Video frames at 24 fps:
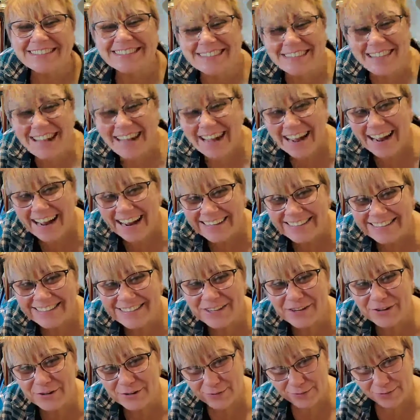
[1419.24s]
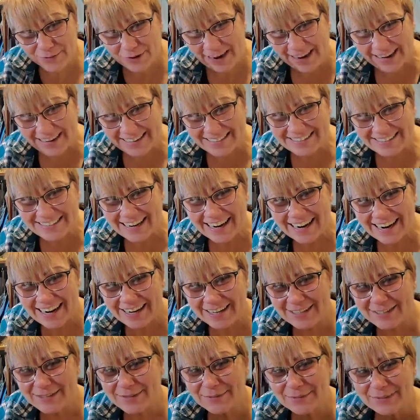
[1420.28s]
Those ducks, those
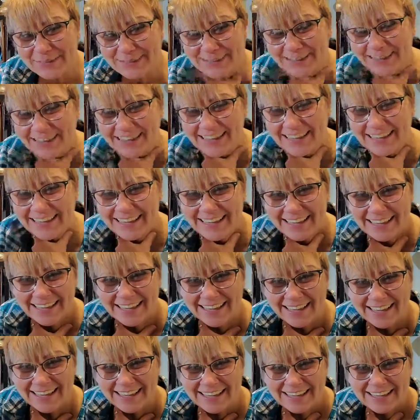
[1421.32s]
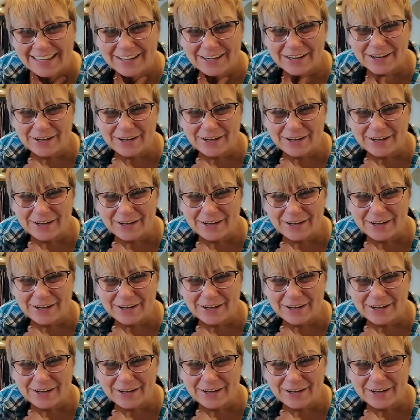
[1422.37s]
white ducks with, like,